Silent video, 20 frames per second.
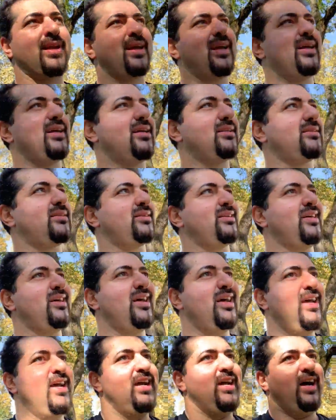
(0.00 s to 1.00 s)
And
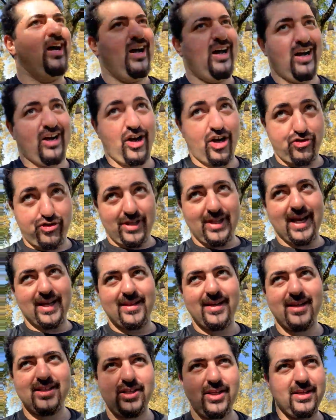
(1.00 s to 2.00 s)
a country like
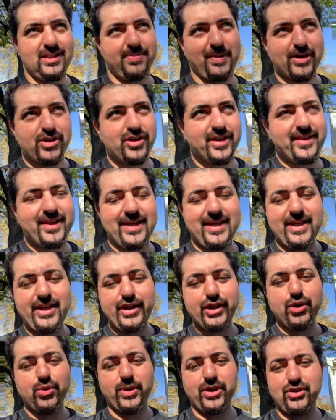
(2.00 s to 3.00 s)
this, and especially in the
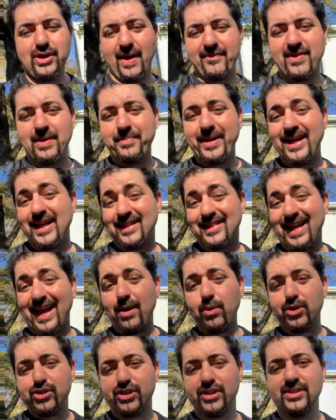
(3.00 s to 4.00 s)
EU, where you have competing
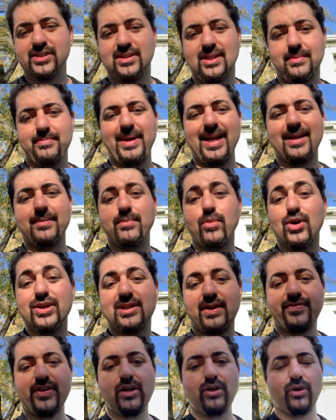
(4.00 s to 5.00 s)
languages that make it more
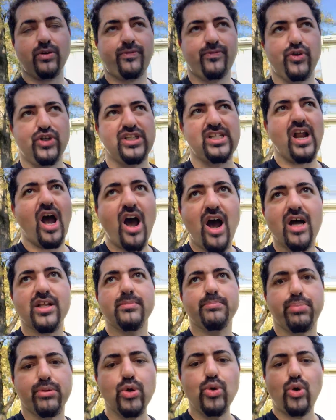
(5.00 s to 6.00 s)
difficult for
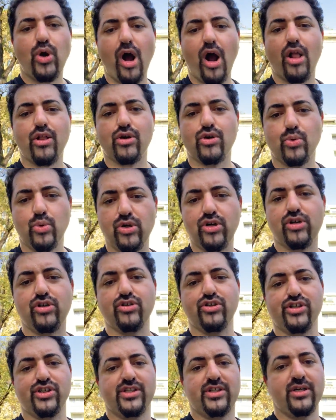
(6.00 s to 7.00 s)
non-blue-collar
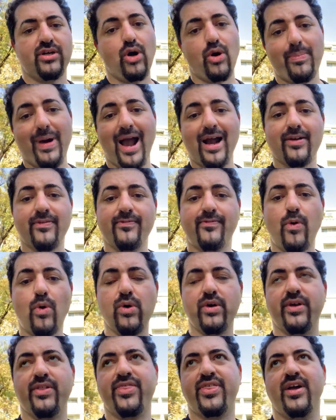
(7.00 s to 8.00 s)
workers to go back and
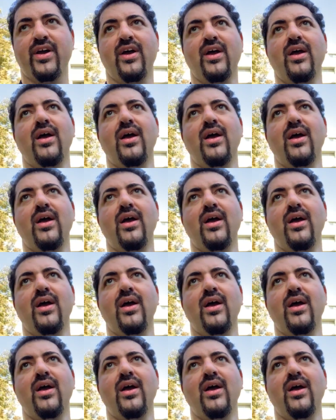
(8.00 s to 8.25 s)
forth,